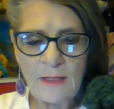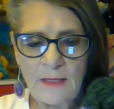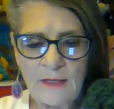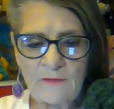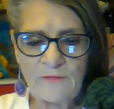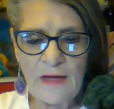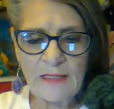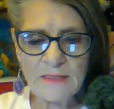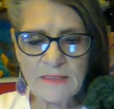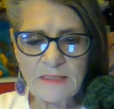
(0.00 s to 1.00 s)

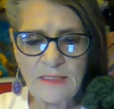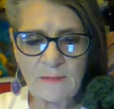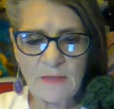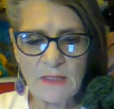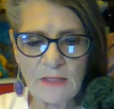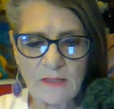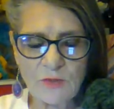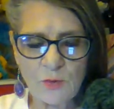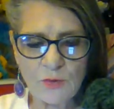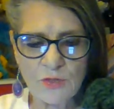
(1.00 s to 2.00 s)
advanced timidly
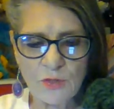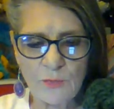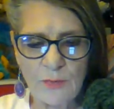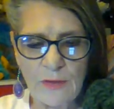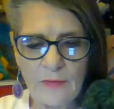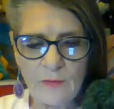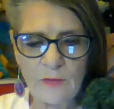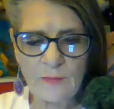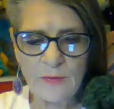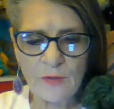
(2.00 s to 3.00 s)
towards her brother
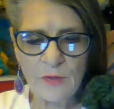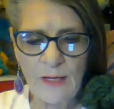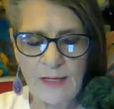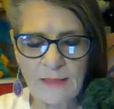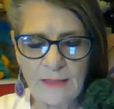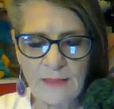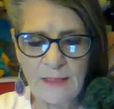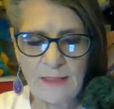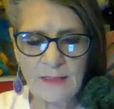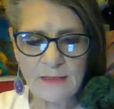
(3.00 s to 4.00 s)
and put her hand in
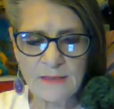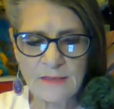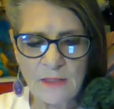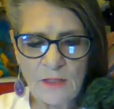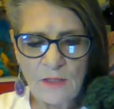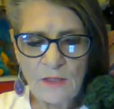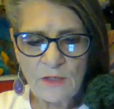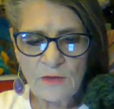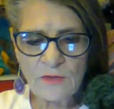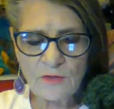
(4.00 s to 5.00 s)
his.
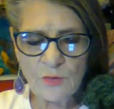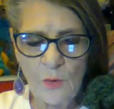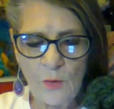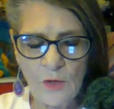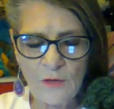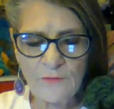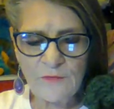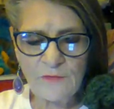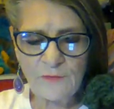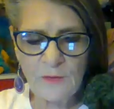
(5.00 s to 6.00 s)
The dwarf,
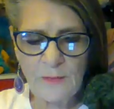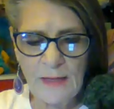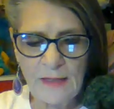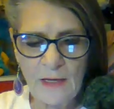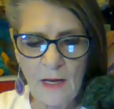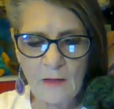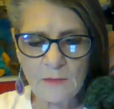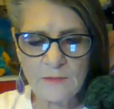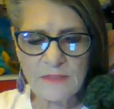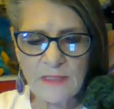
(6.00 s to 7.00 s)
if we may call
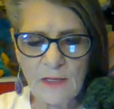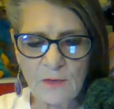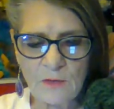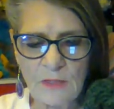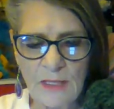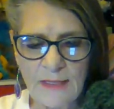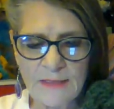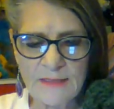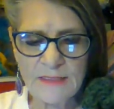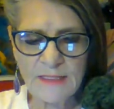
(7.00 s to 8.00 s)
him so,
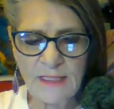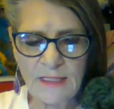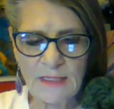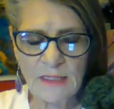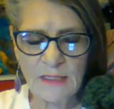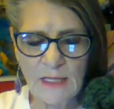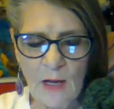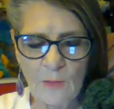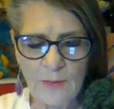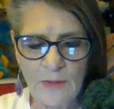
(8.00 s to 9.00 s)
glanced keenly at
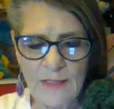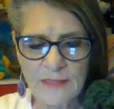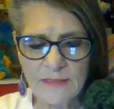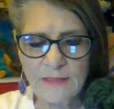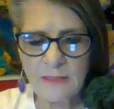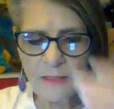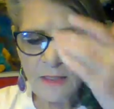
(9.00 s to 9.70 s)
all present,